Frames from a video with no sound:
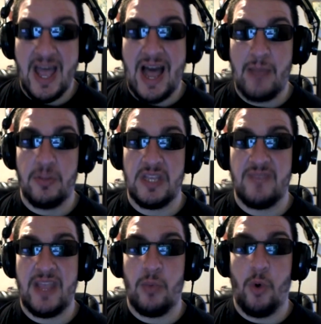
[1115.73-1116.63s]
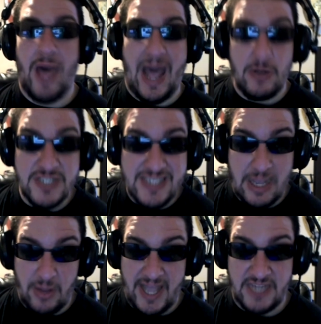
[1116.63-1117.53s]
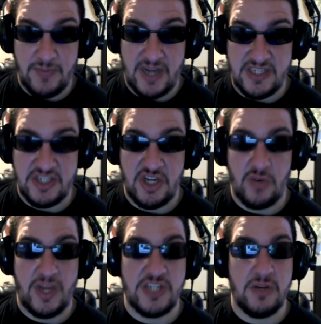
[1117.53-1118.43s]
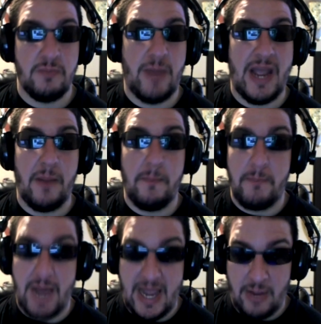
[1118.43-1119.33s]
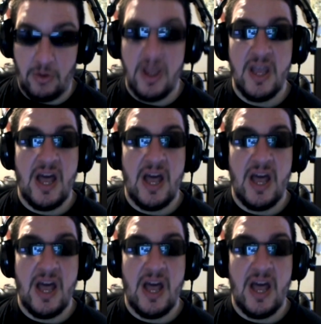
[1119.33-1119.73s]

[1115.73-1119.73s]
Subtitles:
I believe they will outsell Xbox this generation by a mile.